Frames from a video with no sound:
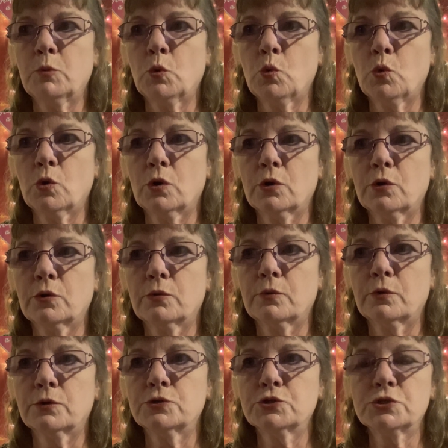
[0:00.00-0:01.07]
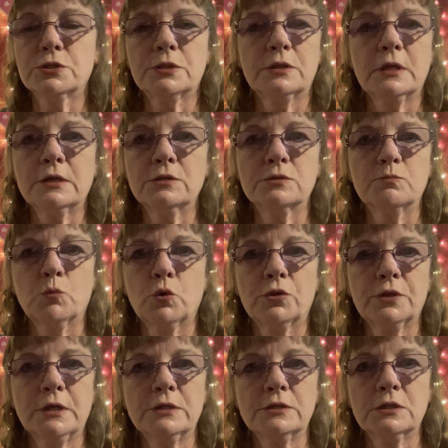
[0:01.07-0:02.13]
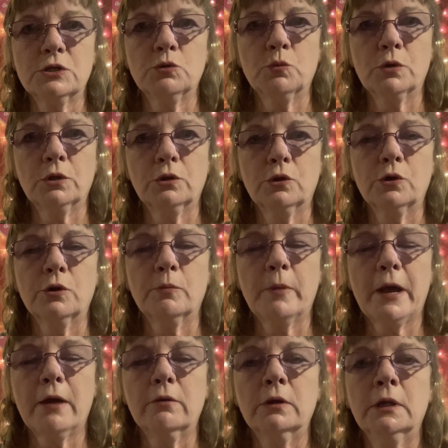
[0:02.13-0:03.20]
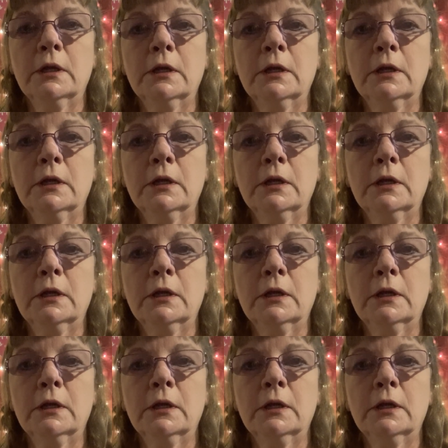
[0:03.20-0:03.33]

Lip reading: or just more things that you want to learn about.